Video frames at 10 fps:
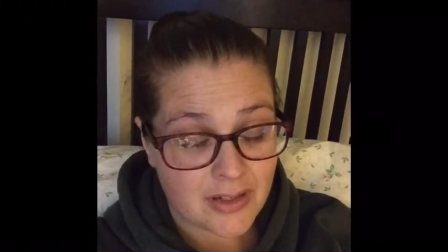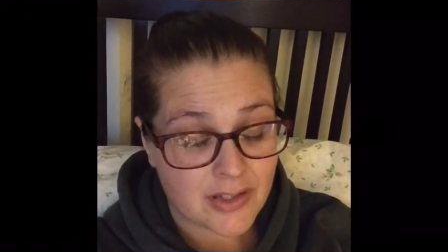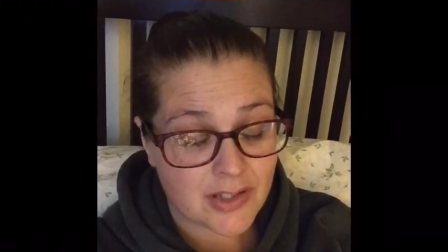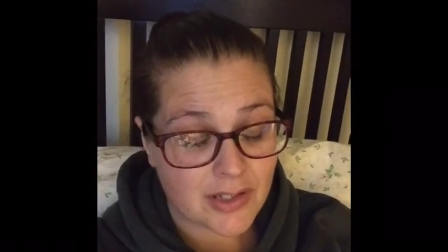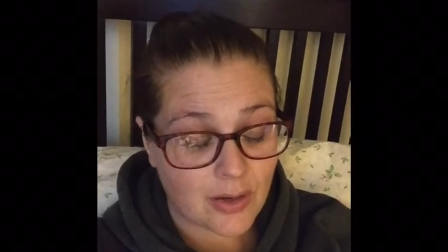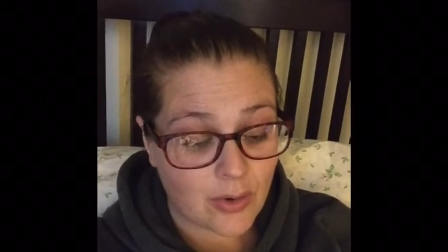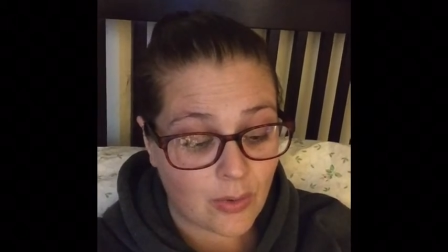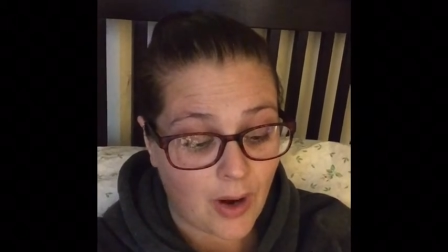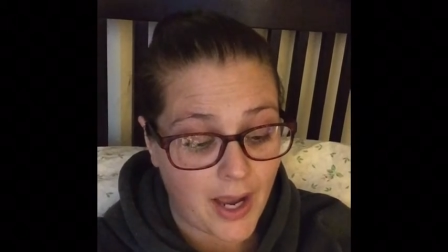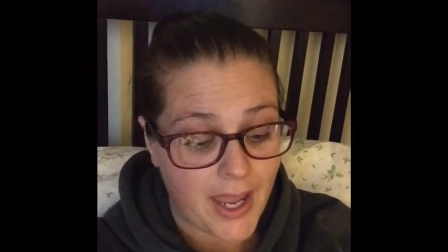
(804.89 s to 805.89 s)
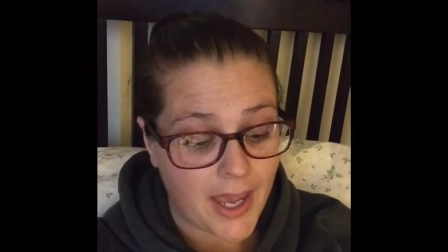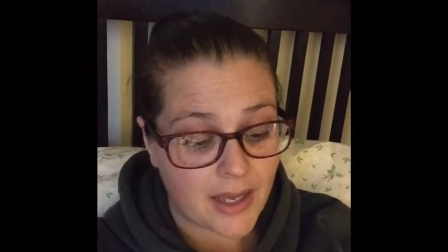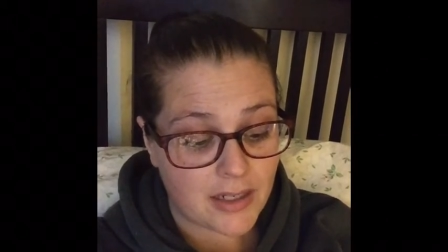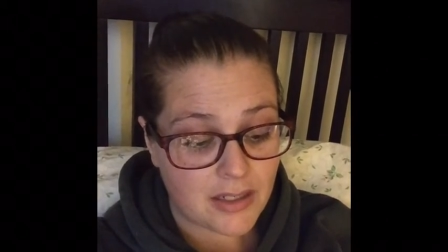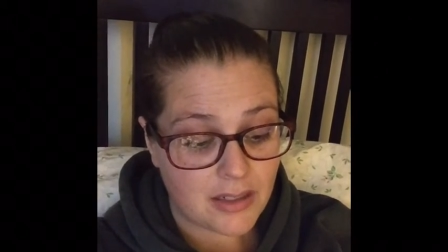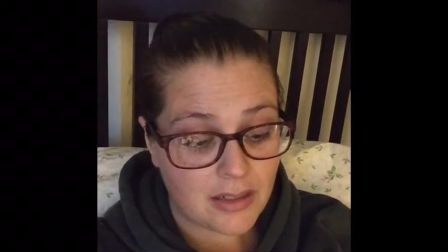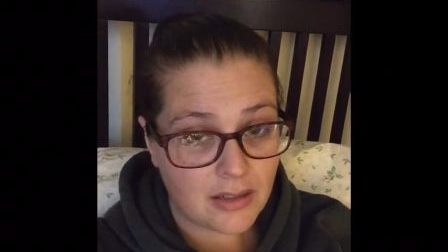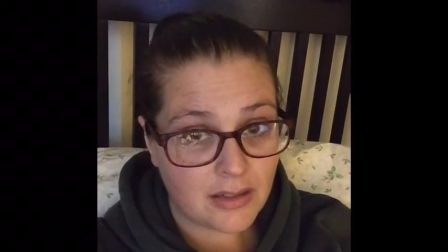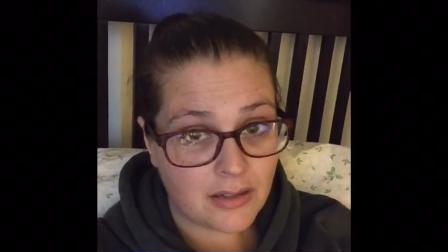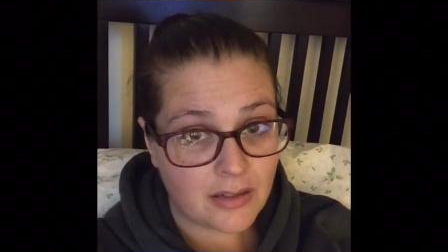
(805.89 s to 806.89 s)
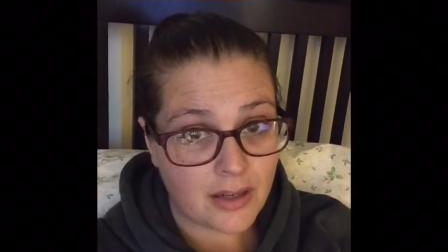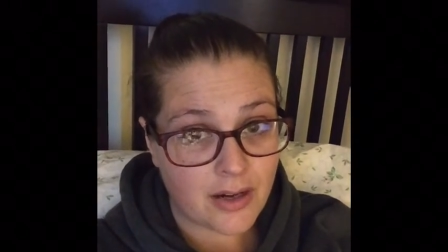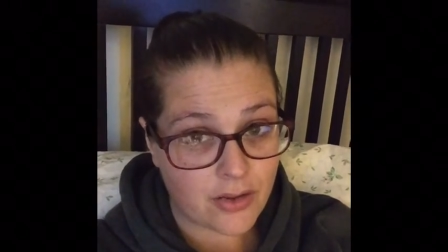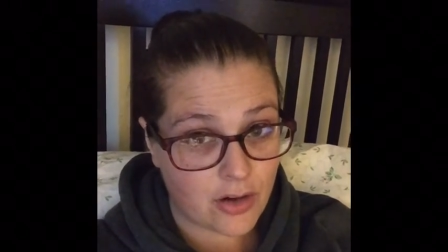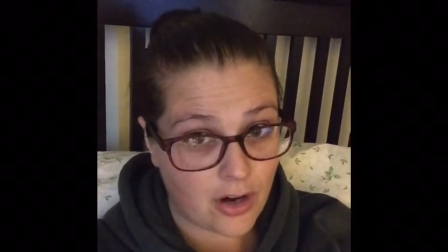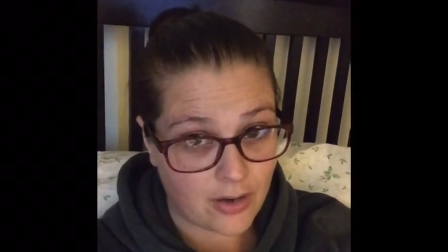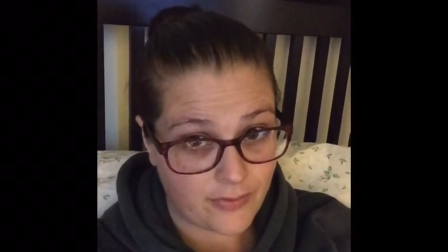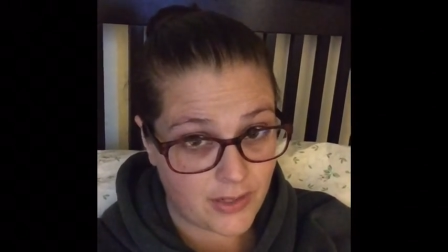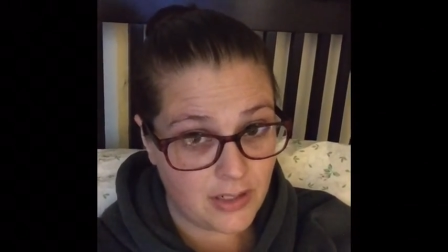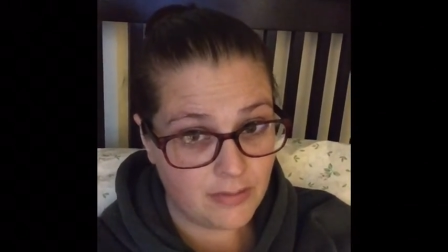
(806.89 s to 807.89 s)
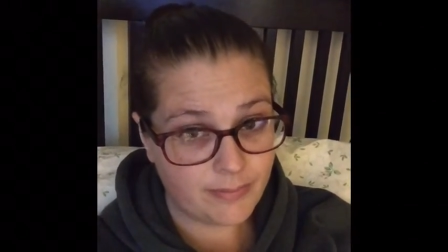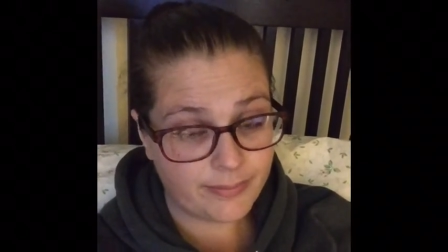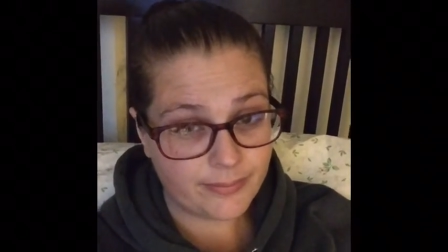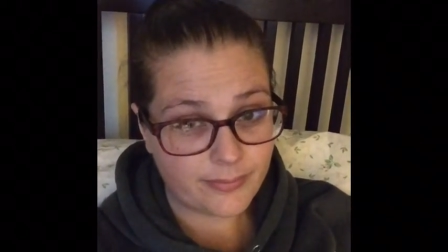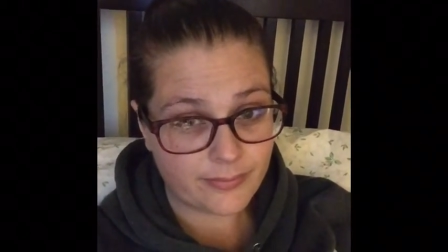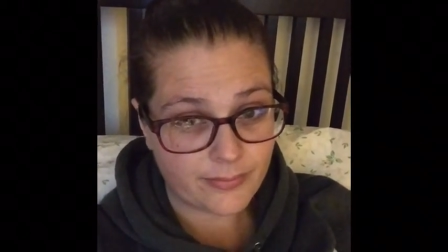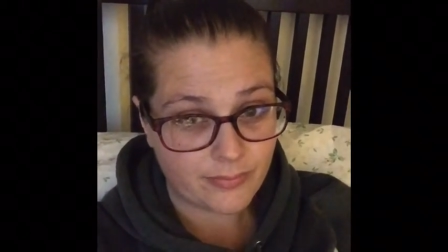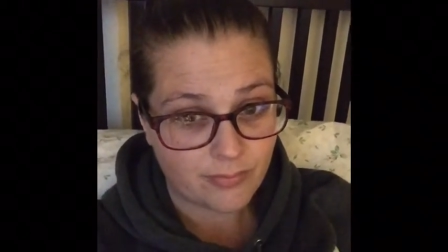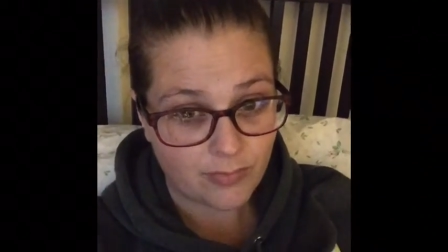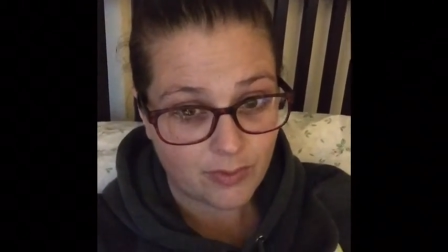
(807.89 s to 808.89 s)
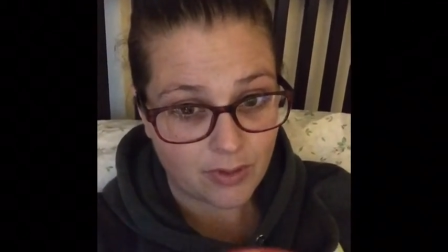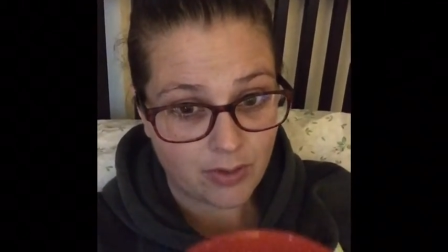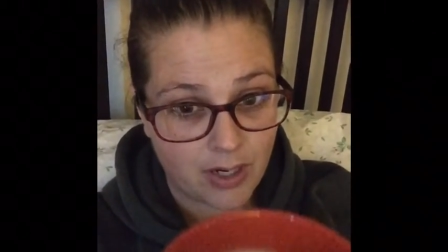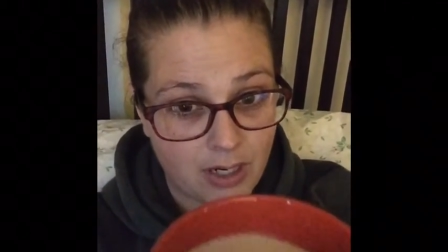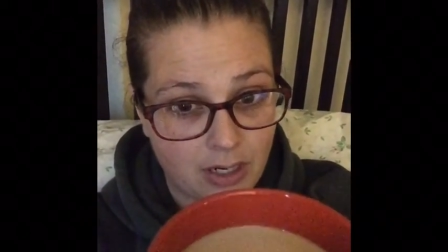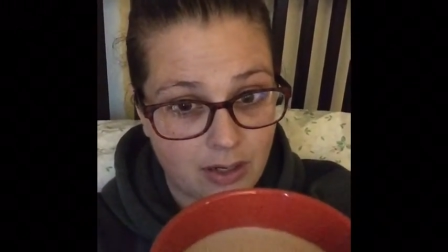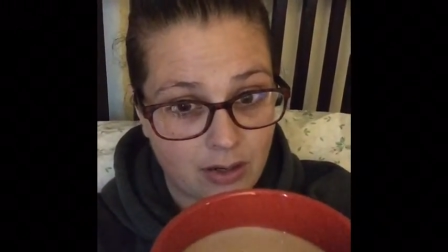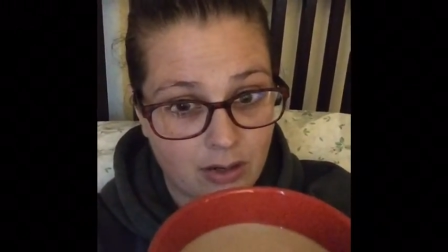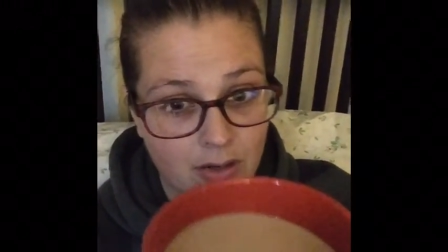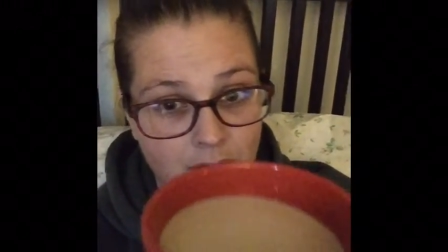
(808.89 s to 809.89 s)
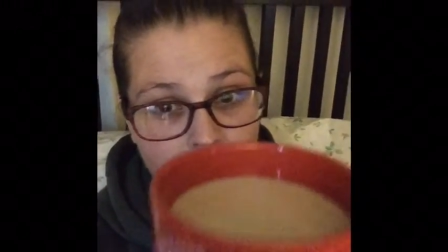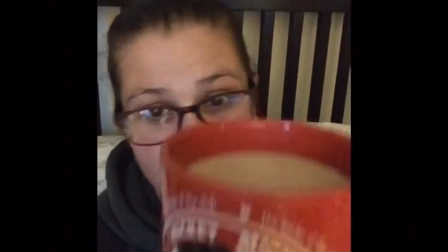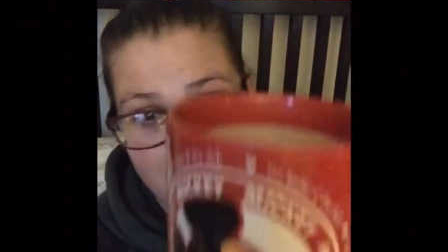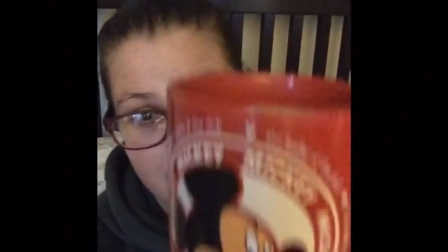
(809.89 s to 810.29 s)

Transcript: So I added another coffee right here.